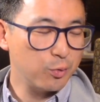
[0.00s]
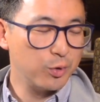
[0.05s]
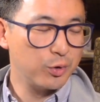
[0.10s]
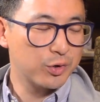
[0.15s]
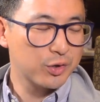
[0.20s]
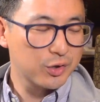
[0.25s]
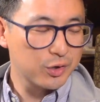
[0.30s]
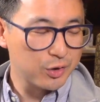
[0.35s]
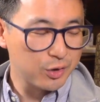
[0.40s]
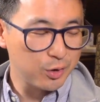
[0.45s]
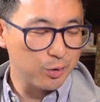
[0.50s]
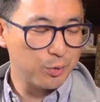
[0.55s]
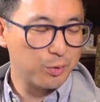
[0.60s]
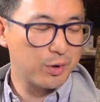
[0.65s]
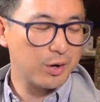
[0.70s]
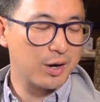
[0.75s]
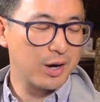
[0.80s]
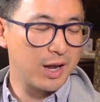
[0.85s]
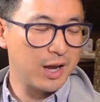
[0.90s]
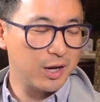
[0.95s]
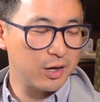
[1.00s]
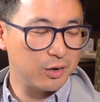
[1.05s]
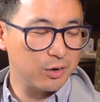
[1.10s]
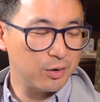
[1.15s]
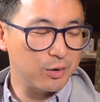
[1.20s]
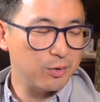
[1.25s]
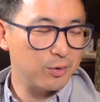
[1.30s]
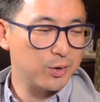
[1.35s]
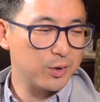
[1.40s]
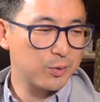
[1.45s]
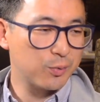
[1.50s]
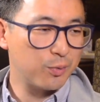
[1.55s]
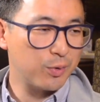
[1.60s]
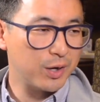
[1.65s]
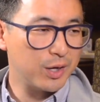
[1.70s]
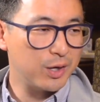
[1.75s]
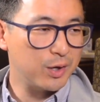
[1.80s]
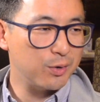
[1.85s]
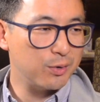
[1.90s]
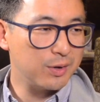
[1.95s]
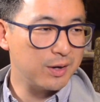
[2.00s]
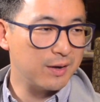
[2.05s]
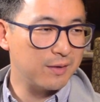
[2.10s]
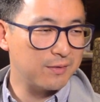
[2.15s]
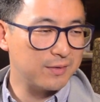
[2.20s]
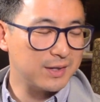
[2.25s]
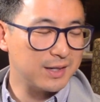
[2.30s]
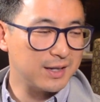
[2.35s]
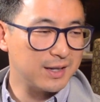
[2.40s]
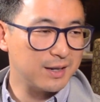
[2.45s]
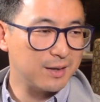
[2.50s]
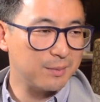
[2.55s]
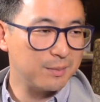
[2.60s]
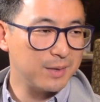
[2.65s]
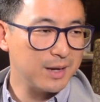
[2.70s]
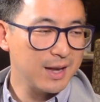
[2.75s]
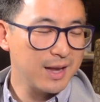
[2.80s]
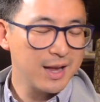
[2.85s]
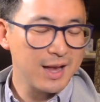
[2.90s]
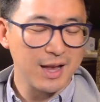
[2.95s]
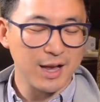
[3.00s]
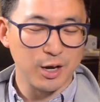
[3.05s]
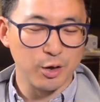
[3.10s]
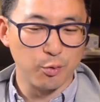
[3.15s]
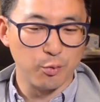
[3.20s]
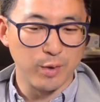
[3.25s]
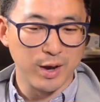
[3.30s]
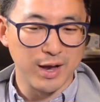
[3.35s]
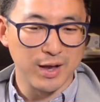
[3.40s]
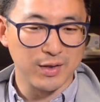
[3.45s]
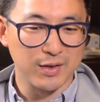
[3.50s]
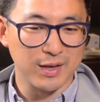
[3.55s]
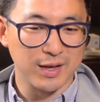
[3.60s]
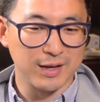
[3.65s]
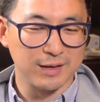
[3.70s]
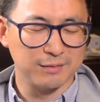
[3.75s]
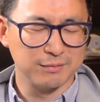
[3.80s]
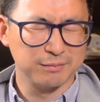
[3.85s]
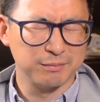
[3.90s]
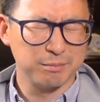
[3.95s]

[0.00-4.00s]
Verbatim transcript: steward and use what you give to Him in a way that